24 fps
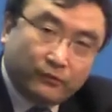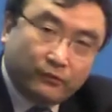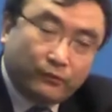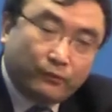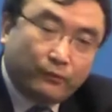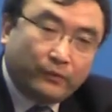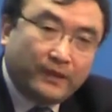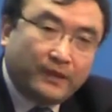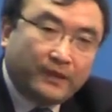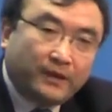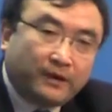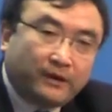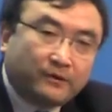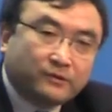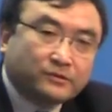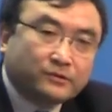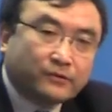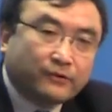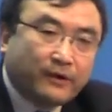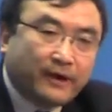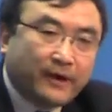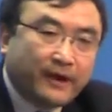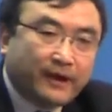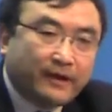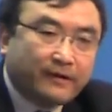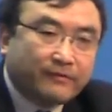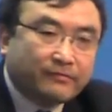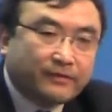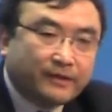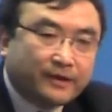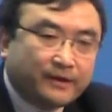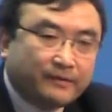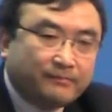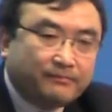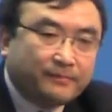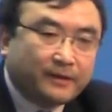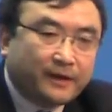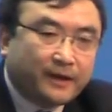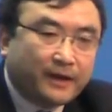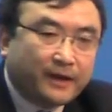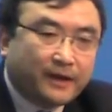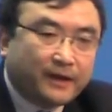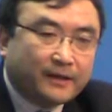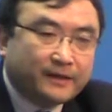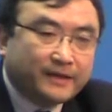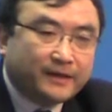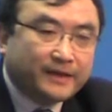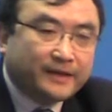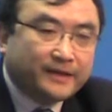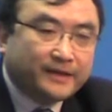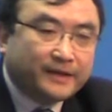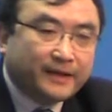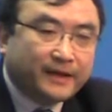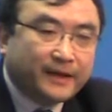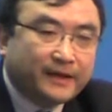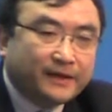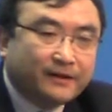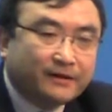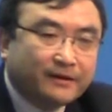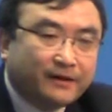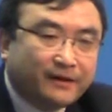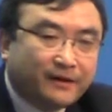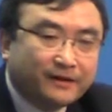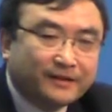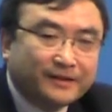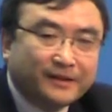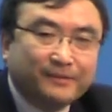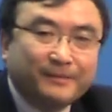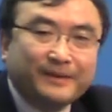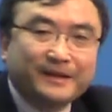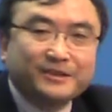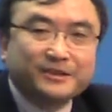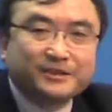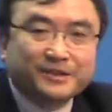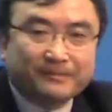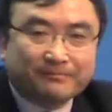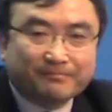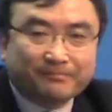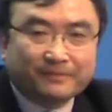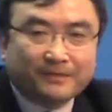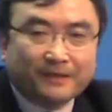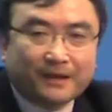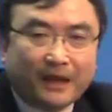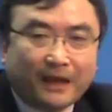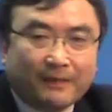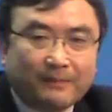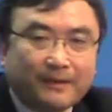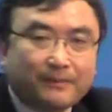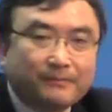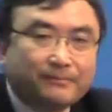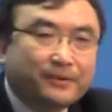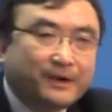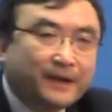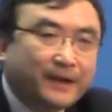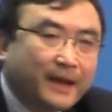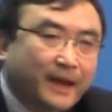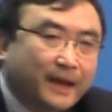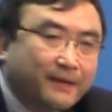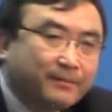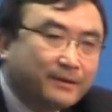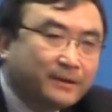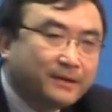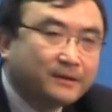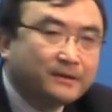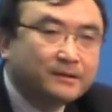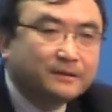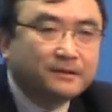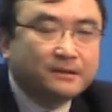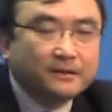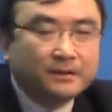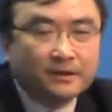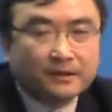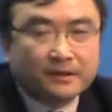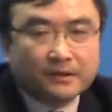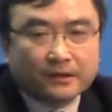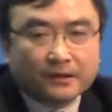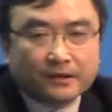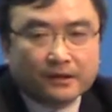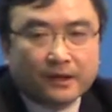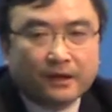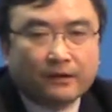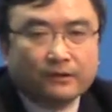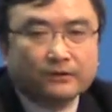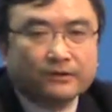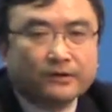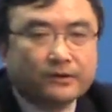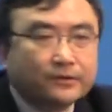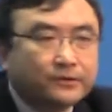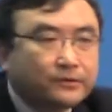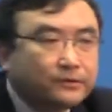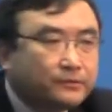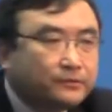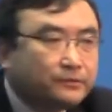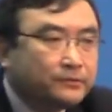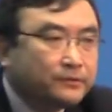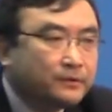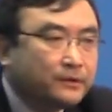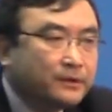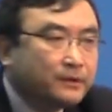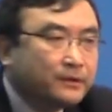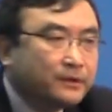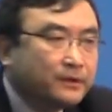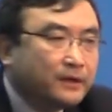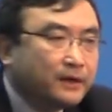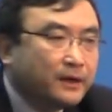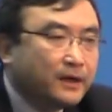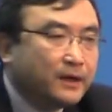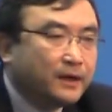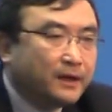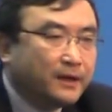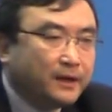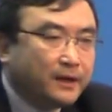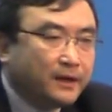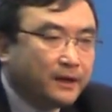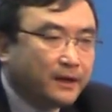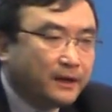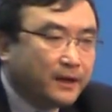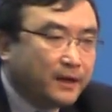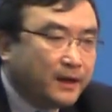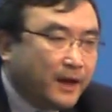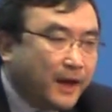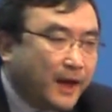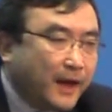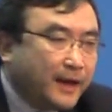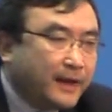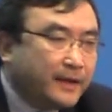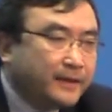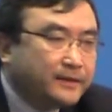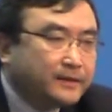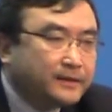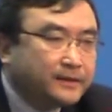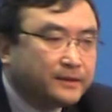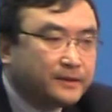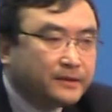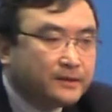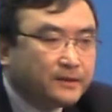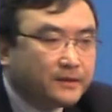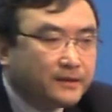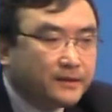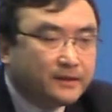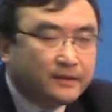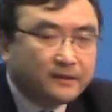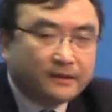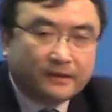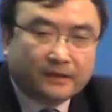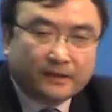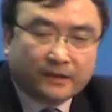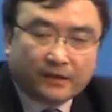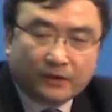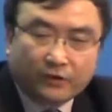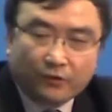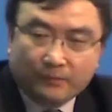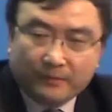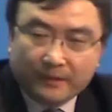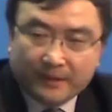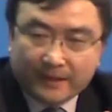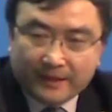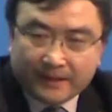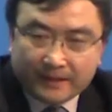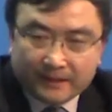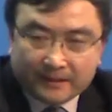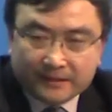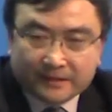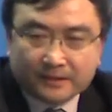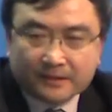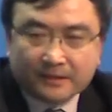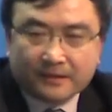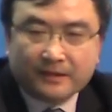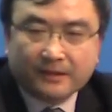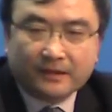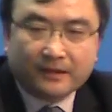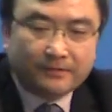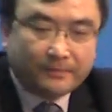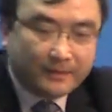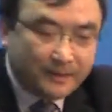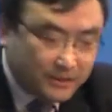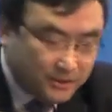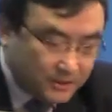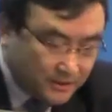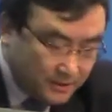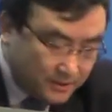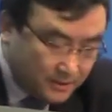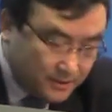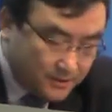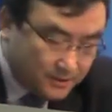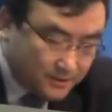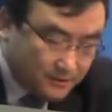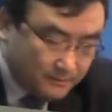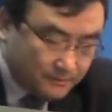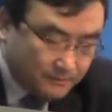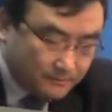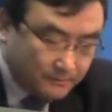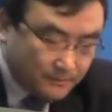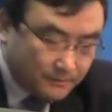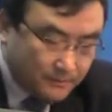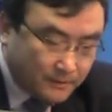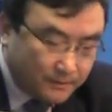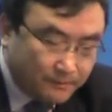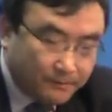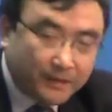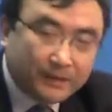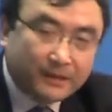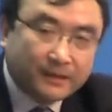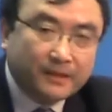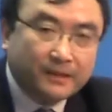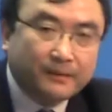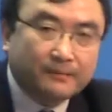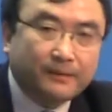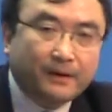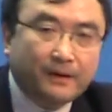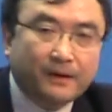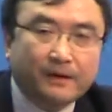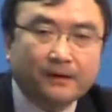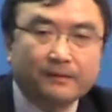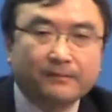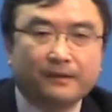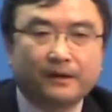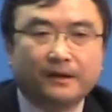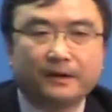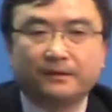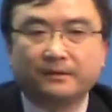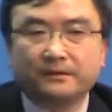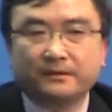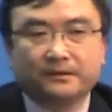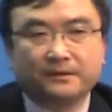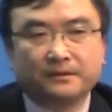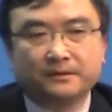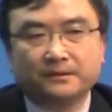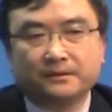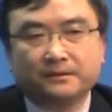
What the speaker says: we also have the indicator on emission. I mean, per capita, total, and accumulate emissions. But in my mind,